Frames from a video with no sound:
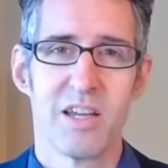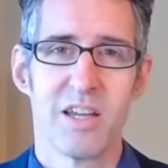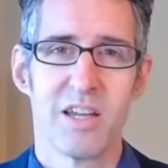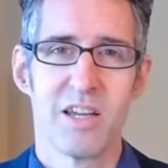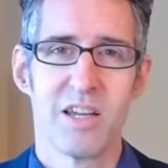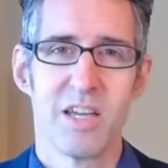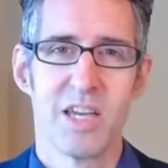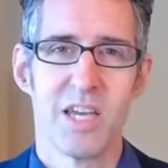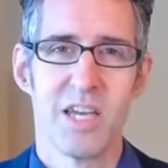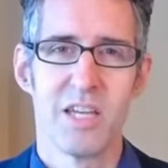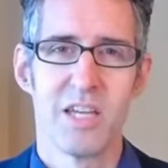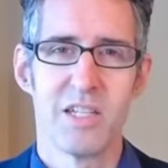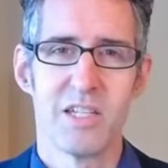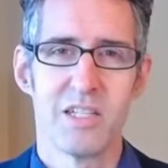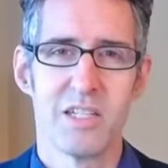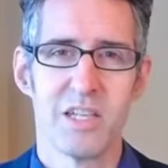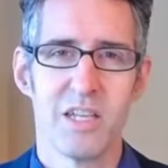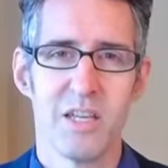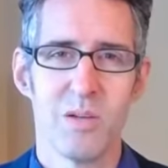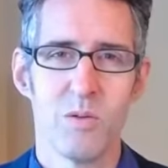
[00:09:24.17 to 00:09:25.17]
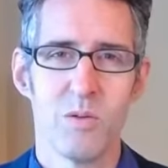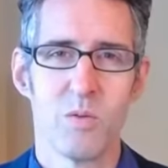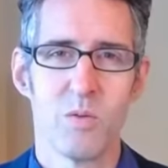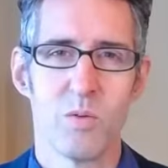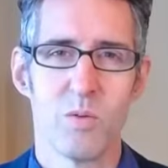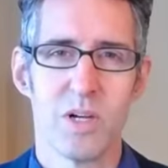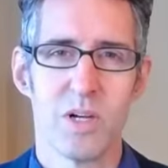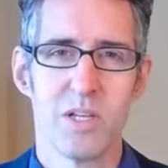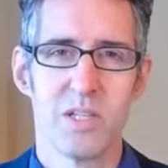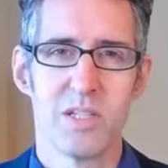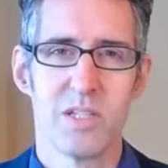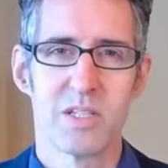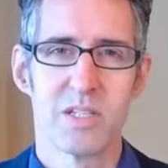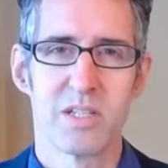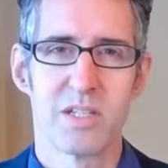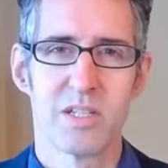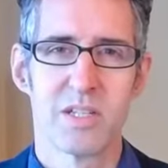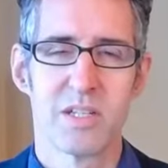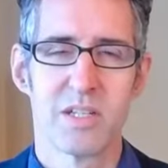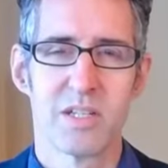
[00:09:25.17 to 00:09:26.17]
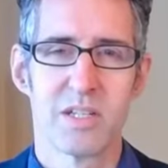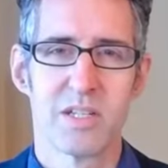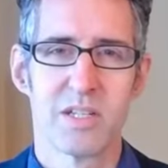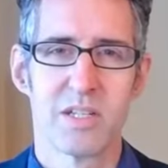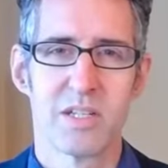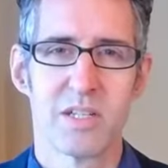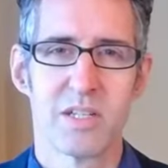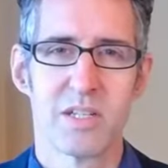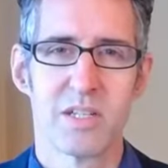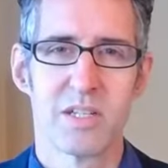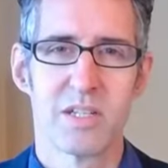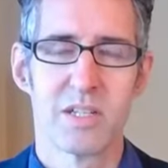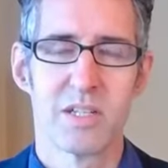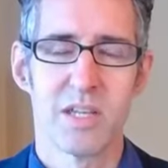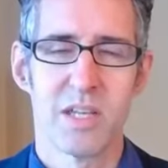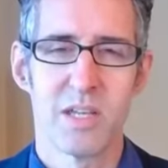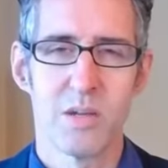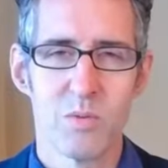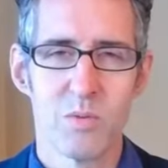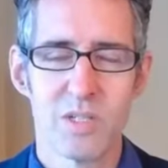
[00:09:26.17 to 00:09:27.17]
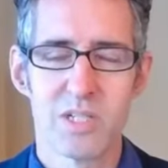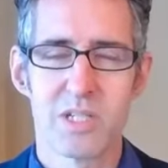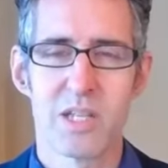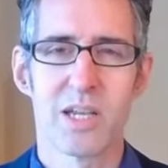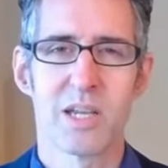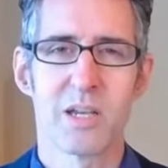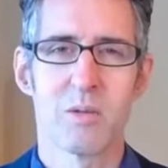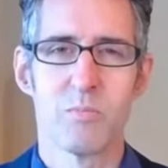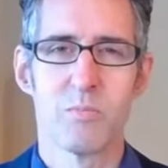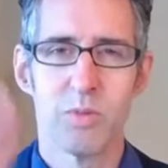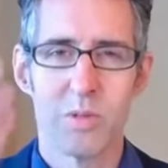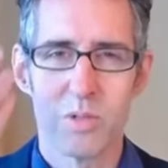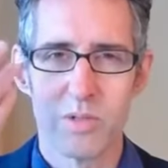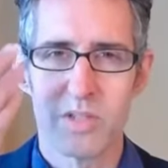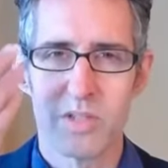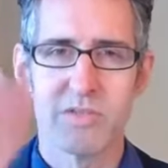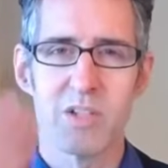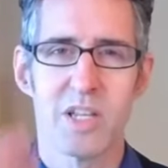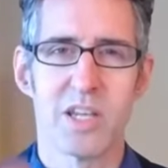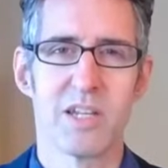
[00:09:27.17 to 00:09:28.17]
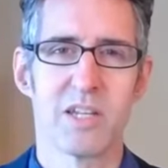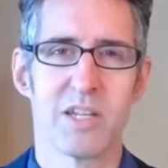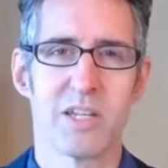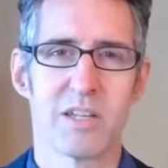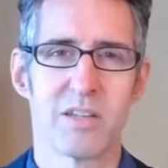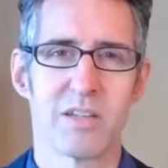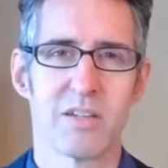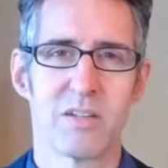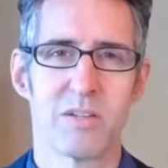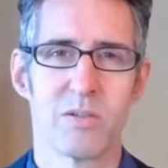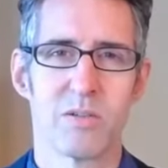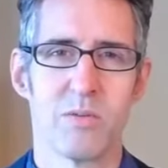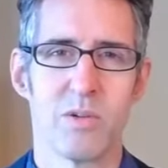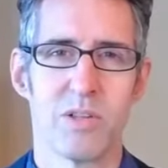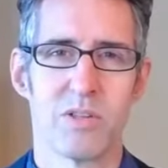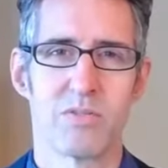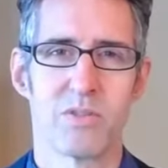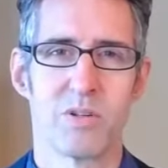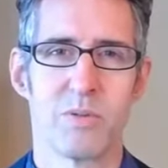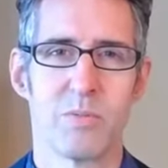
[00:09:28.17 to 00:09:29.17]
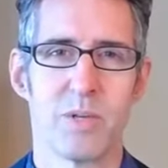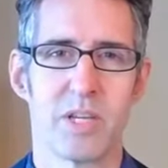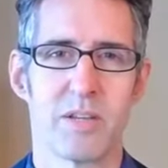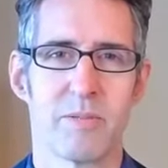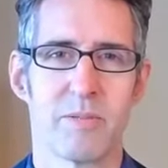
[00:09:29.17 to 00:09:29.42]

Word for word: And it was, it was like a bolt of lightning went through me.